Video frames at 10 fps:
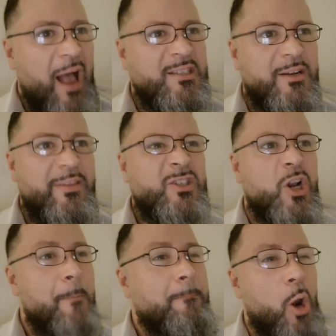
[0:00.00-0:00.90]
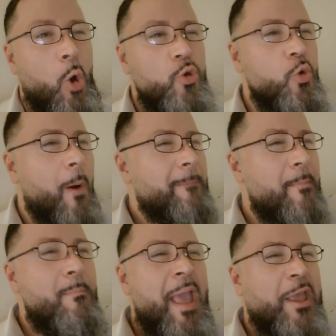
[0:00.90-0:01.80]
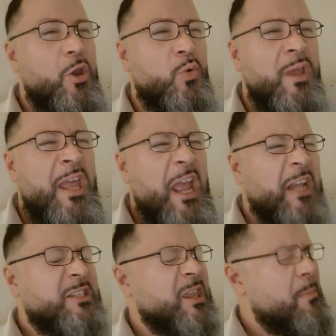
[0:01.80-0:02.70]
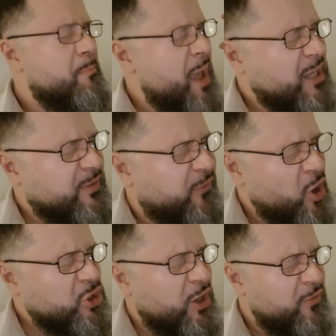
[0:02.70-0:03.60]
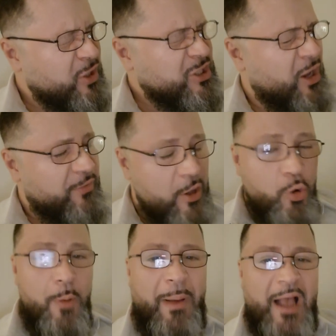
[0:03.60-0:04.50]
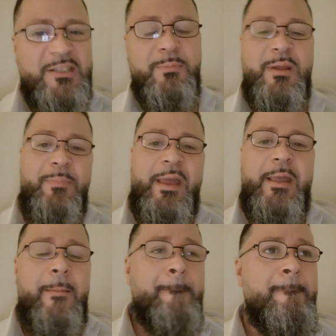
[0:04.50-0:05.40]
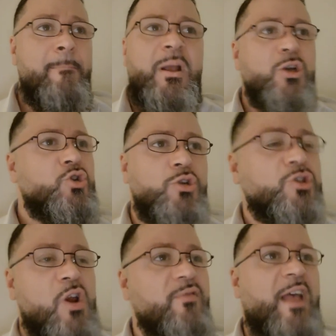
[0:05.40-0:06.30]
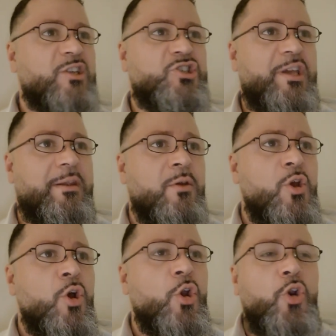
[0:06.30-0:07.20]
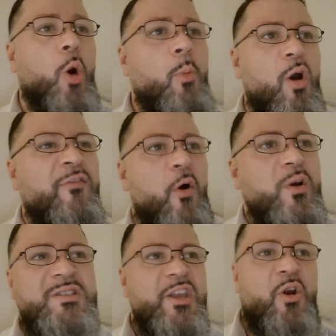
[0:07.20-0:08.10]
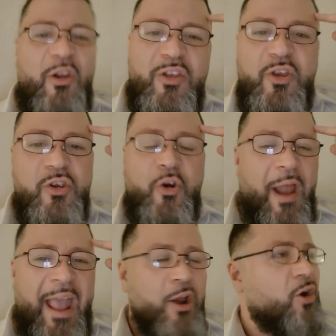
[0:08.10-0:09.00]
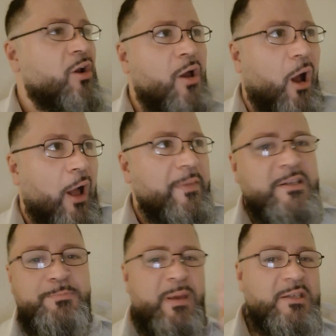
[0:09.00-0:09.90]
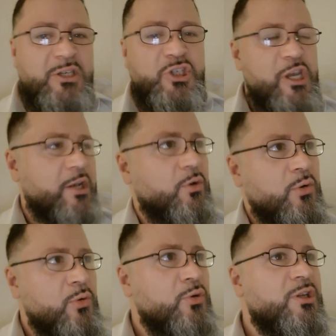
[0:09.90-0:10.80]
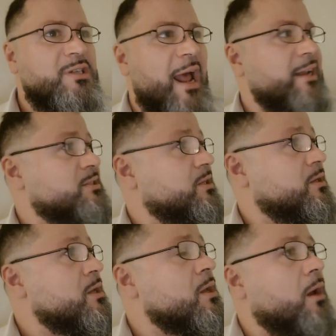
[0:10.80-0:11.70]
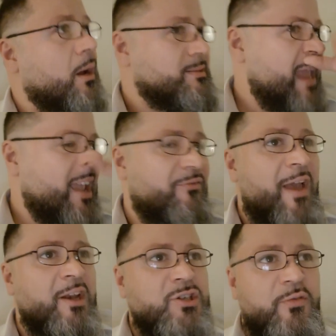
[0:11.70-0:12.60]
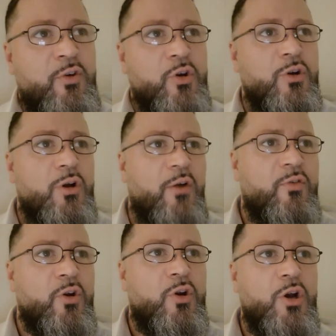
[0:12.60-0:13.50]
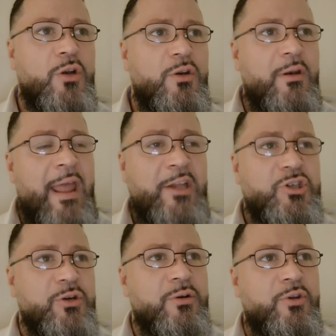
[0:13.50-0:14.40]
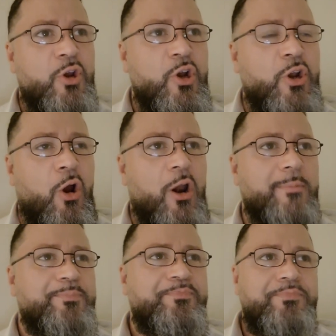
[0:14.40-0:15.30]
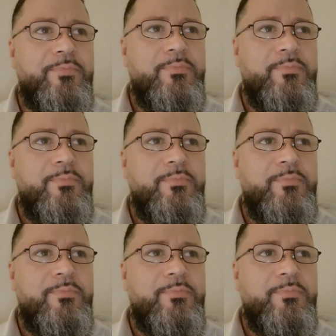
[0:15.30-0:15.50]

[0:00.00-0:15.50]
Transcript: positive that's going to blow you up and make you into the best version of yourself that you could possibly be, because you deserve that shit. No more focusing on your anger on this piece of shit who decided to take advantage of your good nature, your good heart.